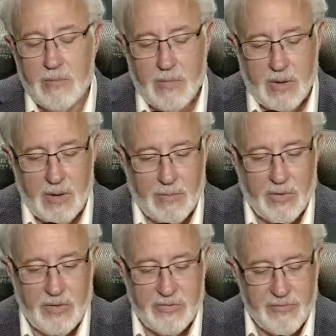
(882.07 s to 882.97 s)

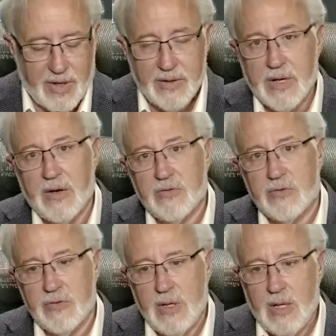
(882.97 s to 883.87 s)
Pneumonia is very
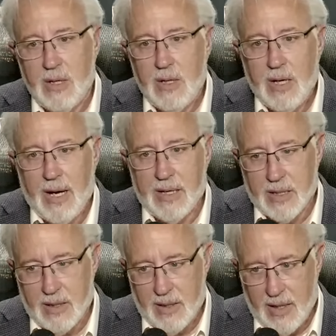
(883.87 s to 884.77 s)
dangerous,
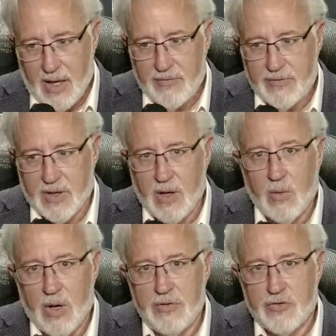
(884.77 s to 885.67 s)
and left to
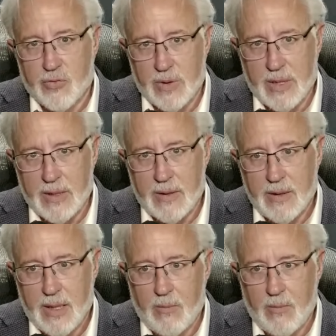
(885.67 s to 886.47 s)
go untreated.